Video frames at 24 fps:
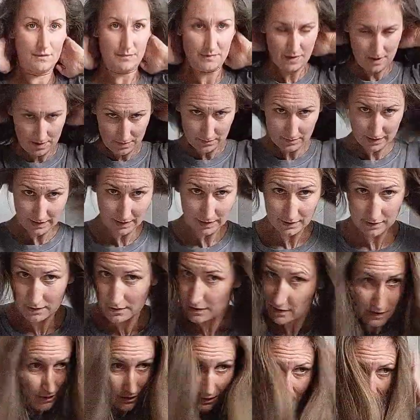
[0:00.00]
it up that way.
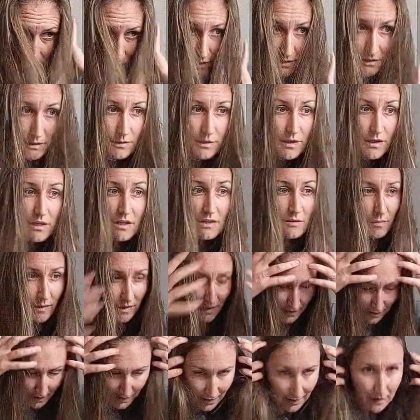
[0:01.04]
So here's
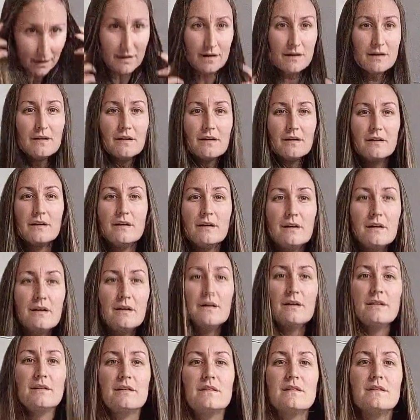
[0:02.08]
my hair.
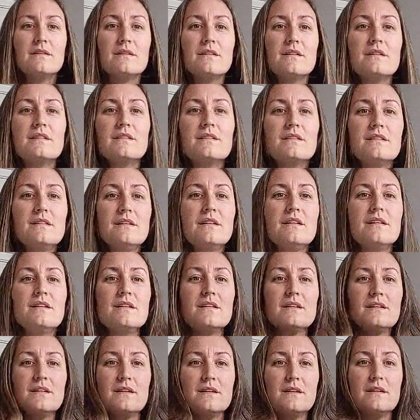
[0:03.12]
You can see it.
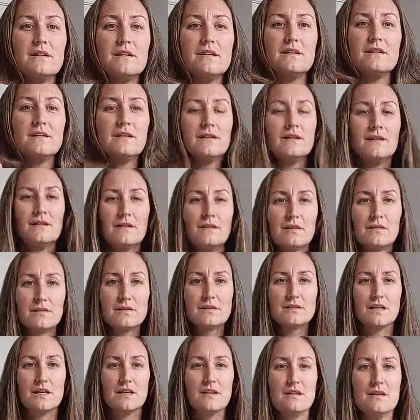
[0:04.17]

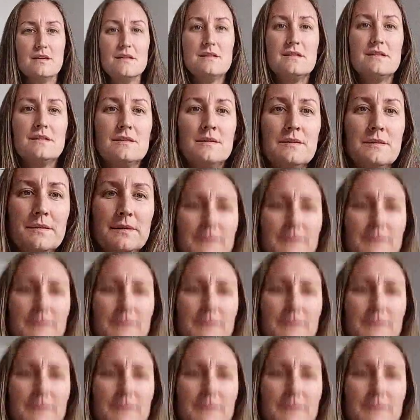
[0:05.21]
Looks like this.